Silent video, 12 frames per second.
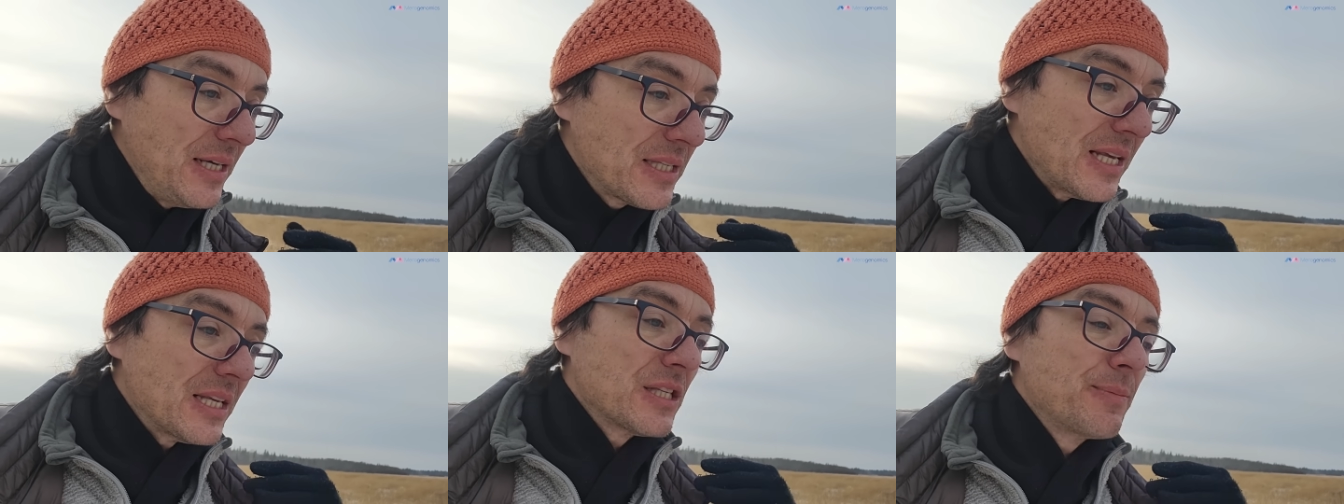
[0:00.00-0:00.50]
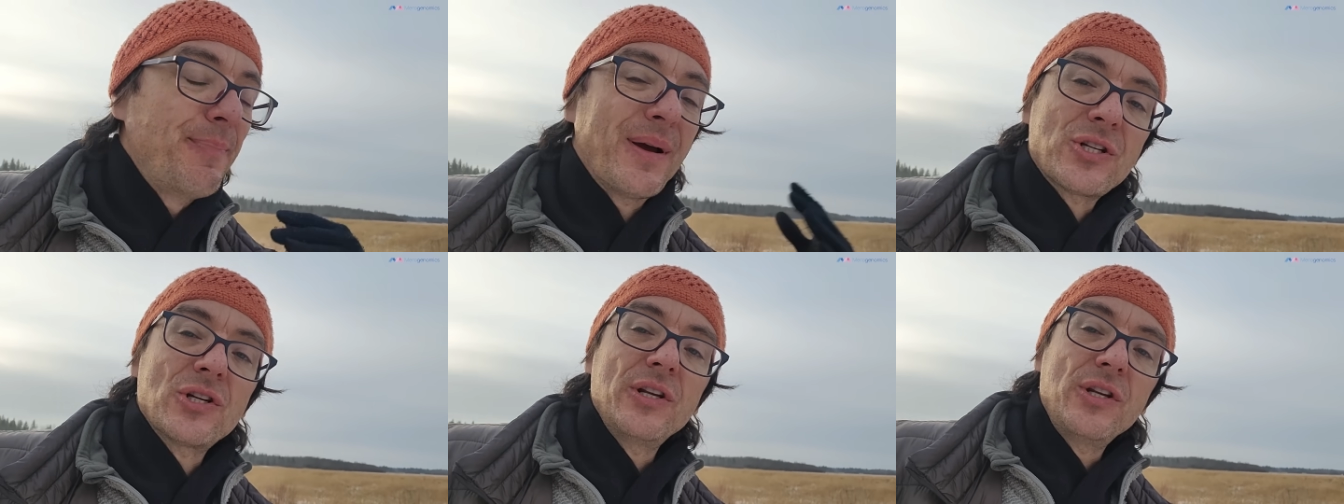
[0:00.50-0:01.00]
is
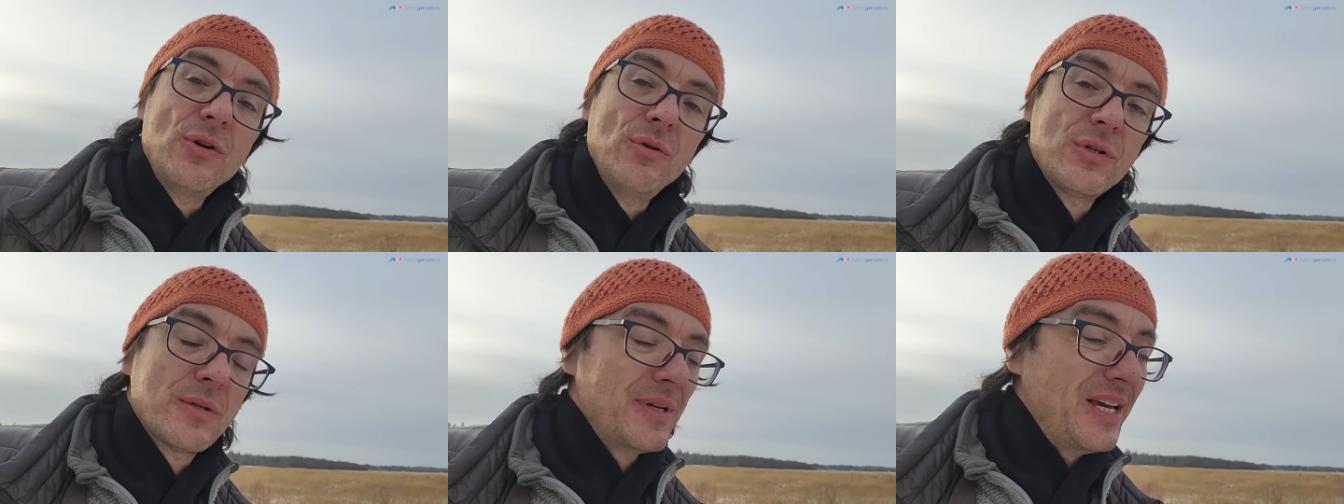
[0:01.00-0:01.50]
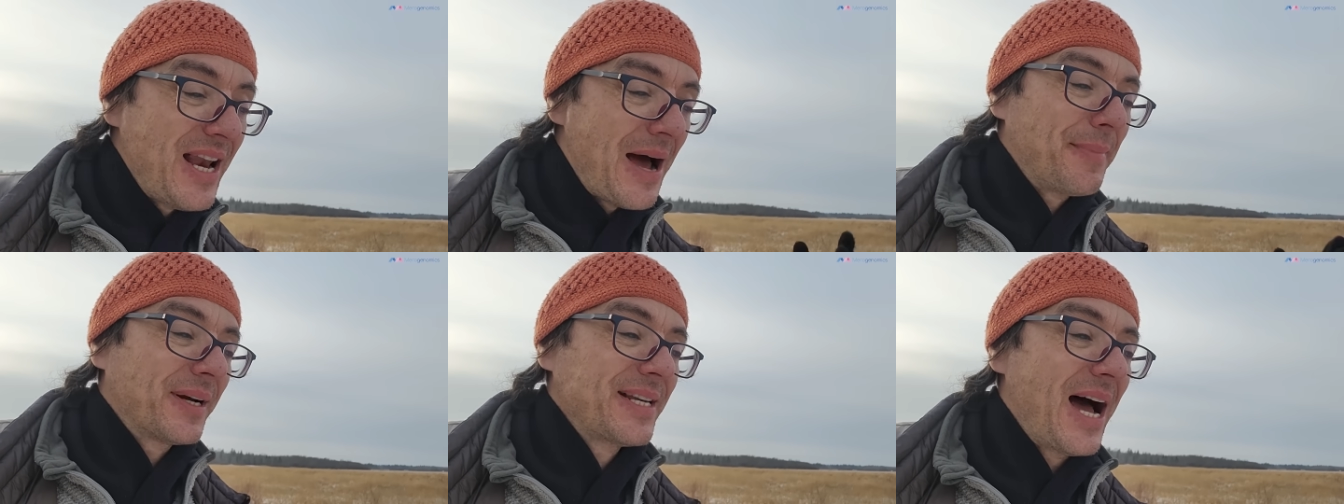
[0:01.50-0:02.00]
especially used in
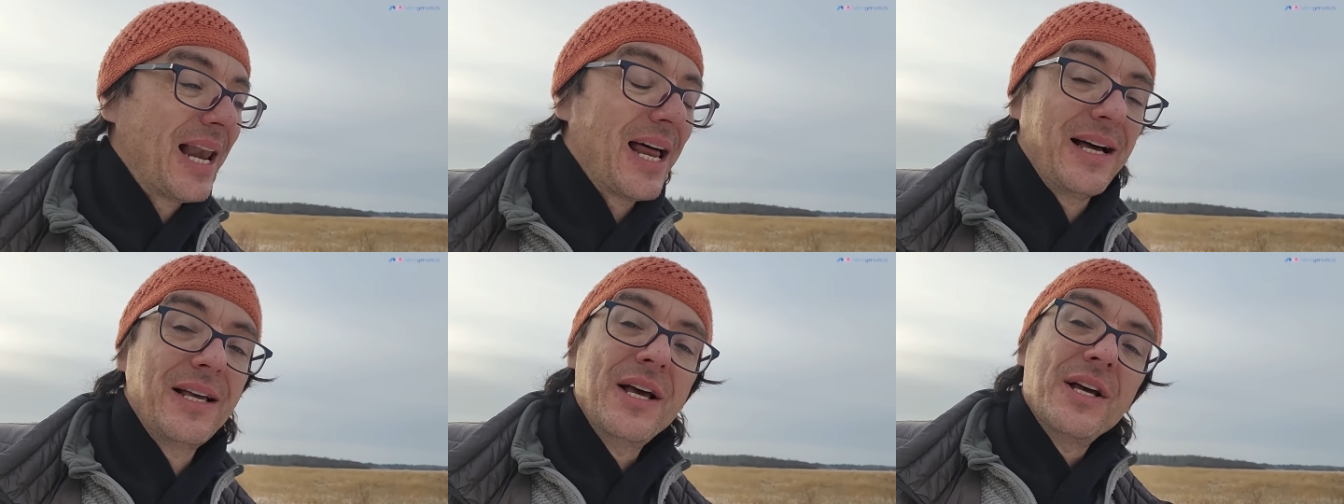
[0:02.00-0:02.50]
amygdala.